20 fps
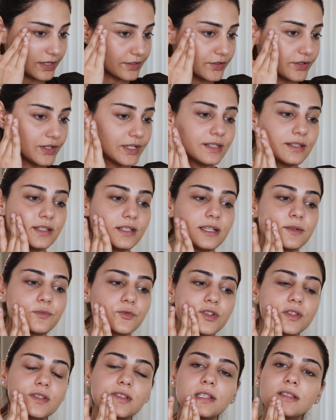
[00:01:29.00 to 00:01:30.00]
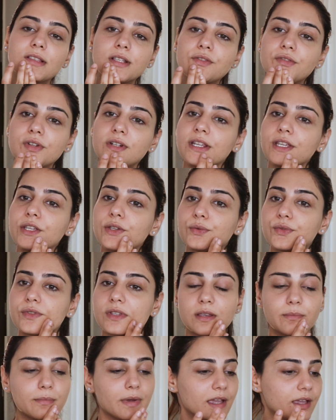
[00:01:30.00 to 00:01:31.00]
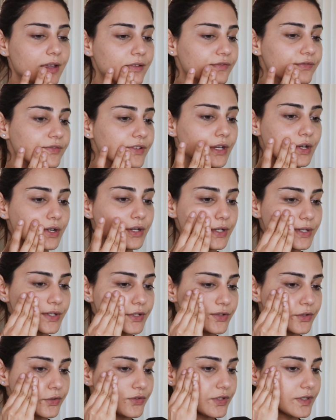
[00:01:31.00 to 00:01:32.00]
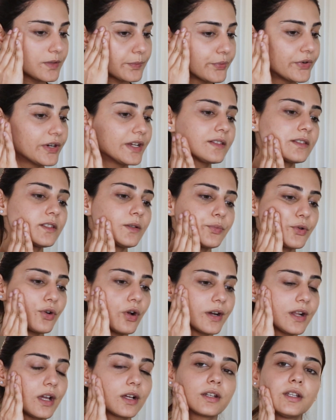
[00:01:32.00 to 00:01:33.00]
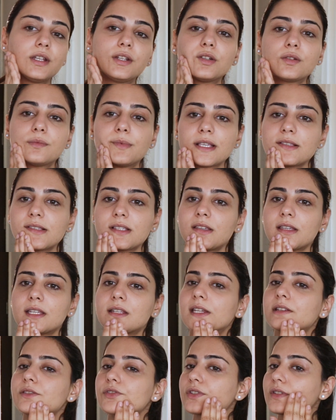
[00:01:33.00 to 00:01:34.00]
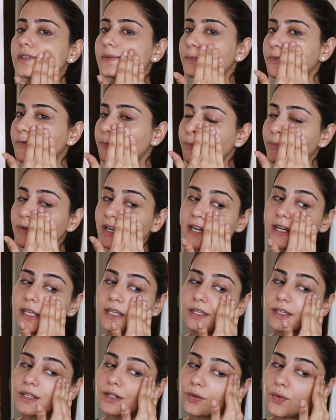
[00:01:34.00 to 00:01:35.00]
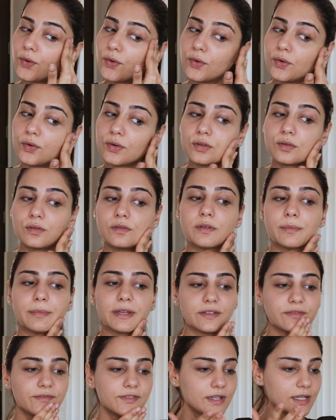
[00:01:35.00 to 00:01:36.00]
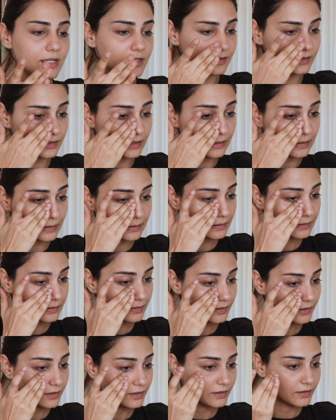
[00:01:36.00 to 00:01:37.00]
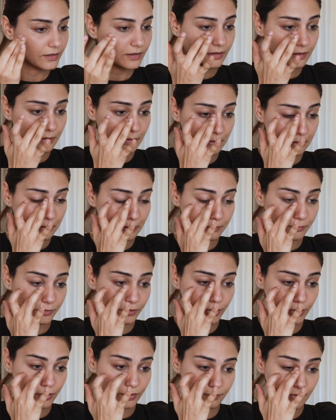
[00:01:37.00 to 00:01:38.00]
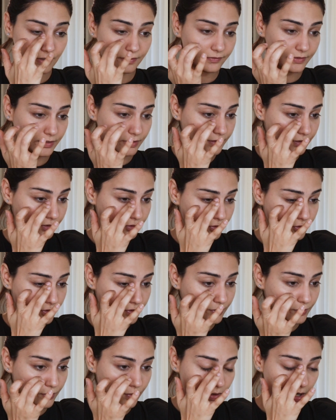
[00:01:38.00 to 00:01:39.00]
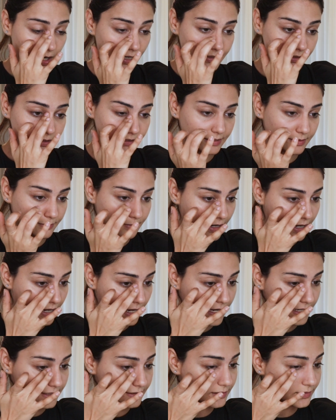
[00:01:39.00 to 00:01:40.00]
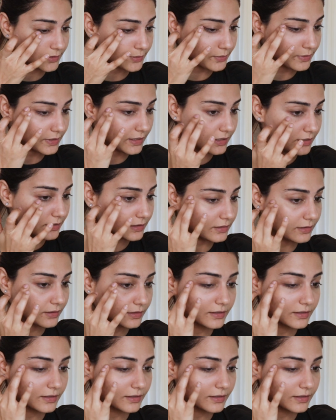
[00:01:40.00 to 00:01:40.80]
as you can see, I'm just literally using my fingers to just press the product into my skin and just spreading it all over my face. I'm going to use my fingers to just go underneath my eyes as well,